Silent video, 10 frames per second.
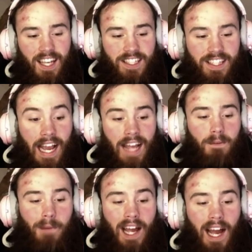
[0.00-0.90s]
But
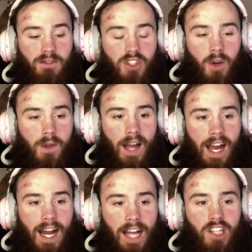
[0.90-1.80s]
I'm so
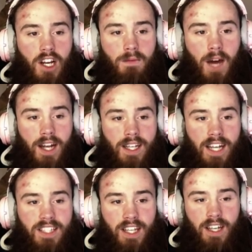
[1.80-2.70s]
glad I took
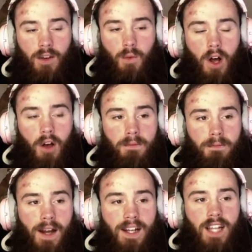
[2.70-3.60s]

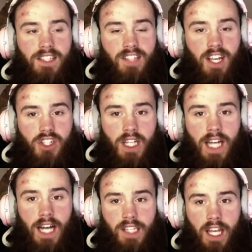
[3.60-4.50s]
monetization
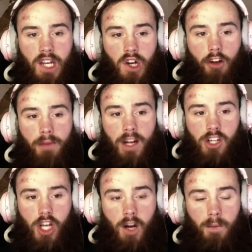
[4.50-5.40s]
got taken off my
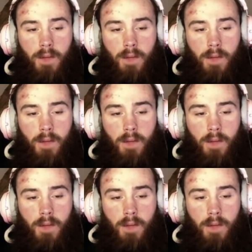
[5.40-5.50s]
channel